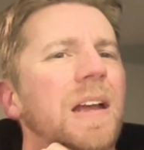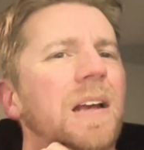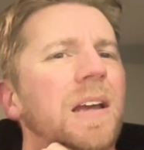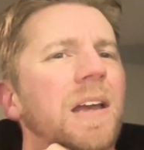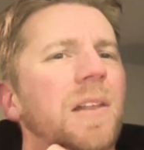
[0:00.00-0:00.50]

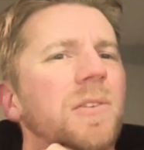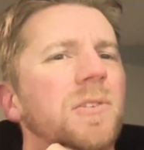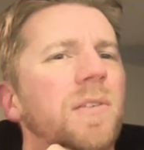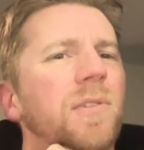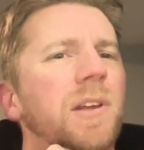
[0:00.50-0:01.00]
Okay, there's
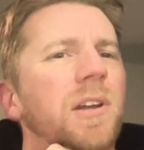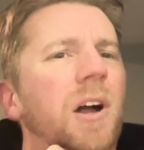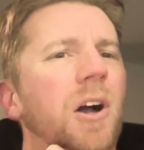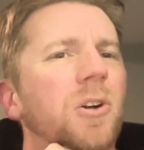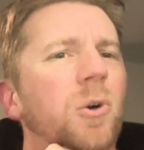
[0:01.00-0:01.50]
definitely an
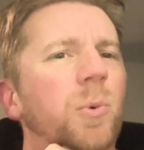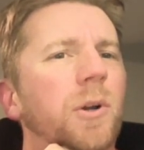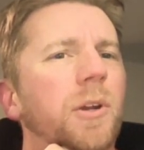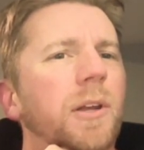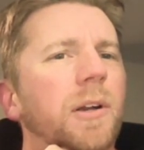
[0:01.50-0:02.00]
uckle
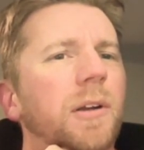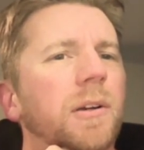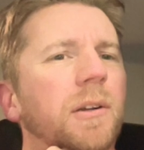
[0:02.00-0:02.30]
word here.